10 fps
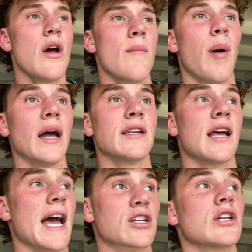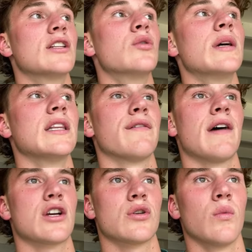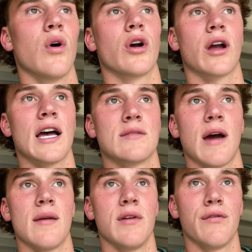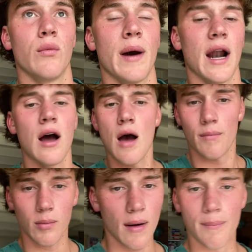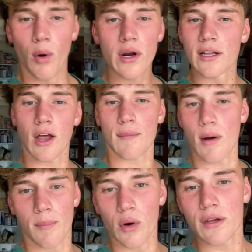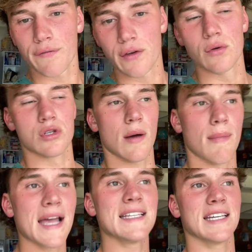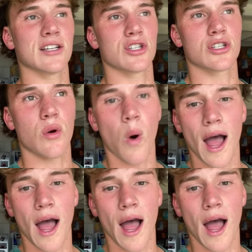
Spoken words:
But actually doing the fascia work has made me feel better. But my body feels amazing. It's just quite